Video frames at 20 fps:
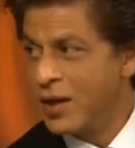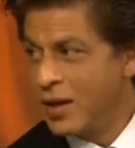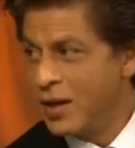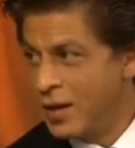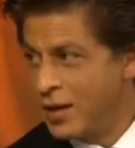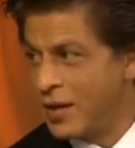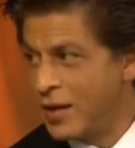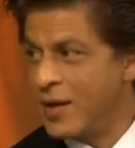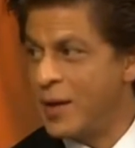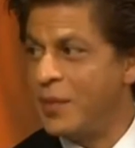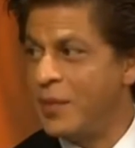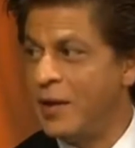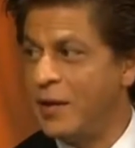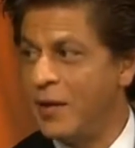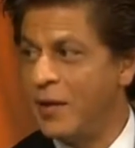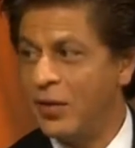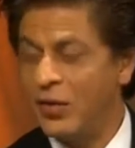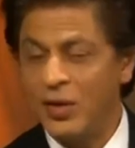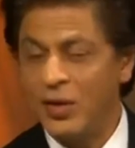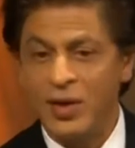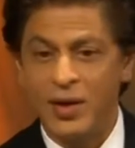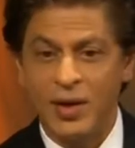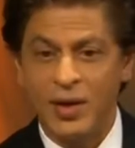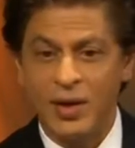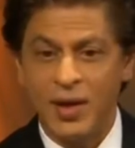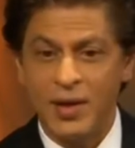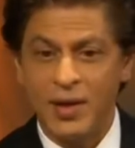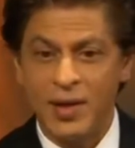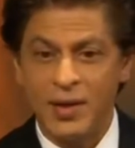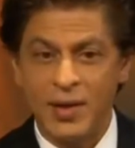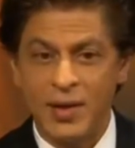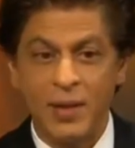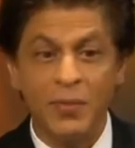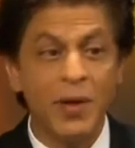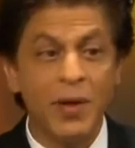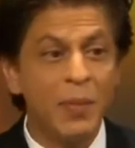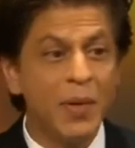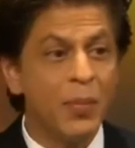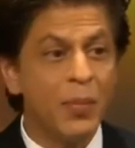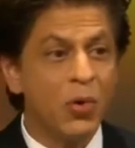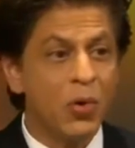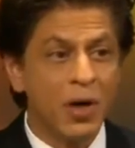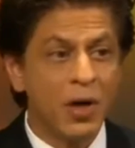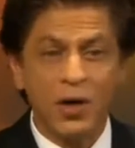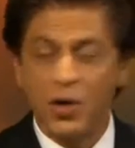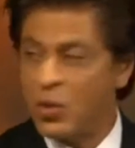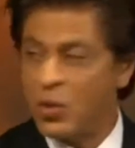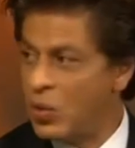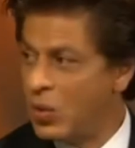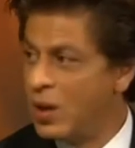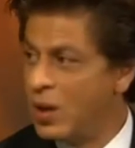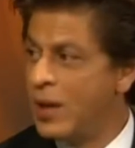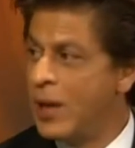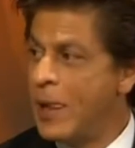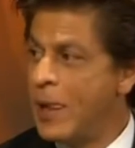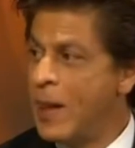in the coming days. And I think there will be more control,